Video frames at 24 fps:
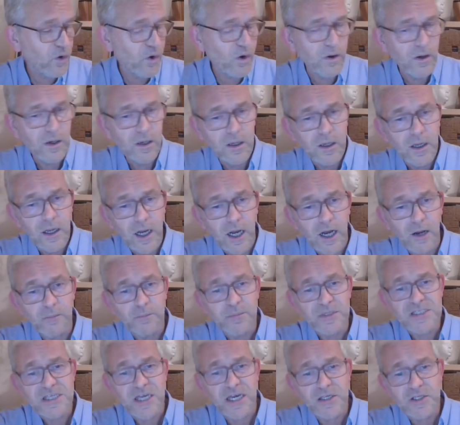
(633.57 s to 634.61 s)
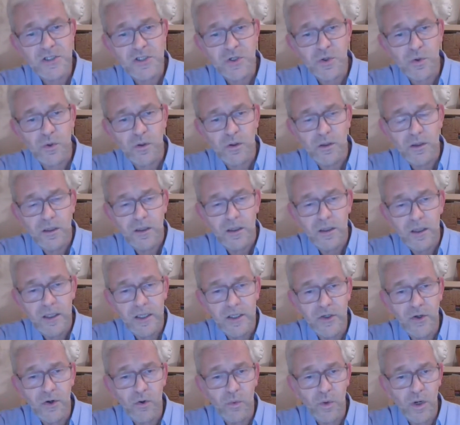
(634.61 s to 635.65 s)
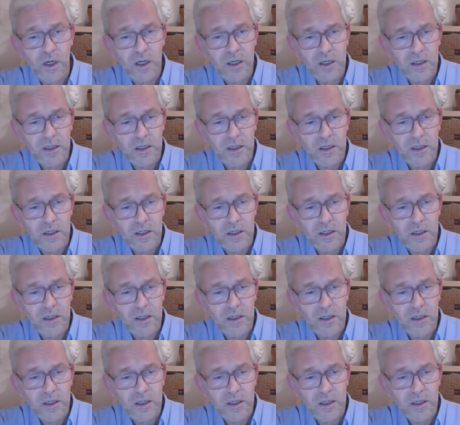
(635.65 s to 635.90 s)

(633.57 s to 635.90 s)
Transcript: becoming an artist. So we're looking for